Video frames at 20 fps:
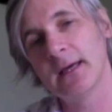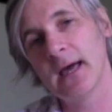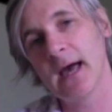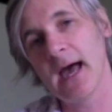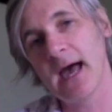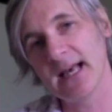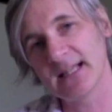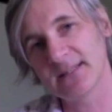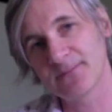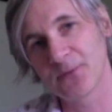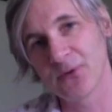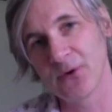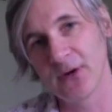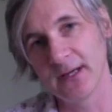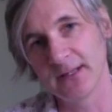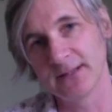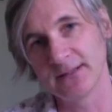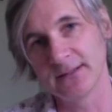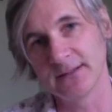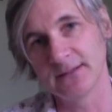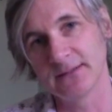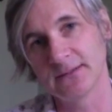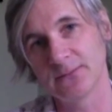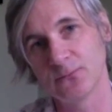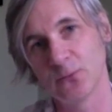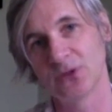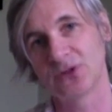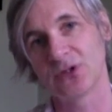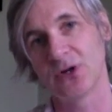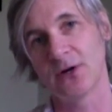aspirations,
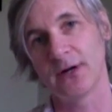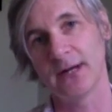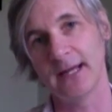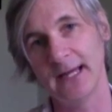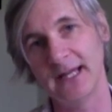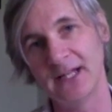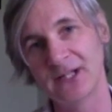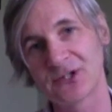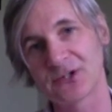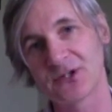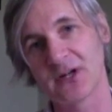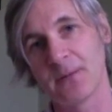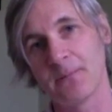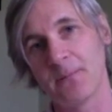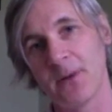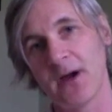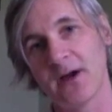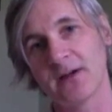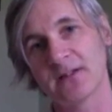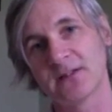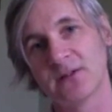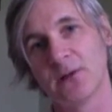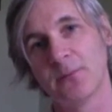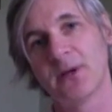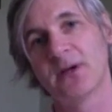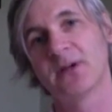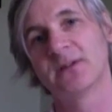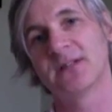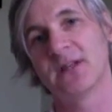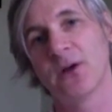which are intrapersonal
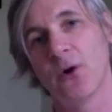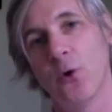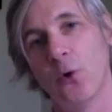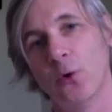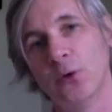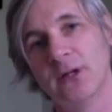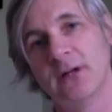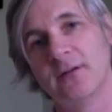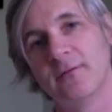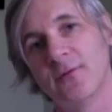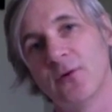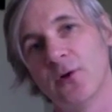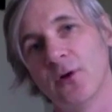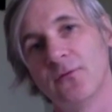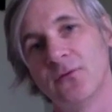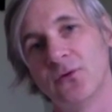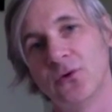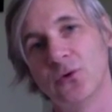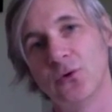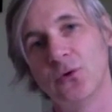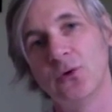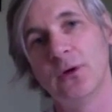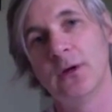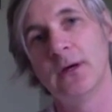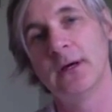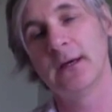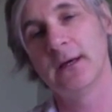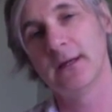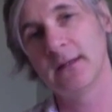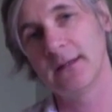because they only involve you,
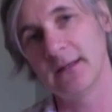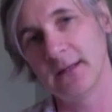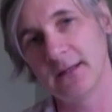the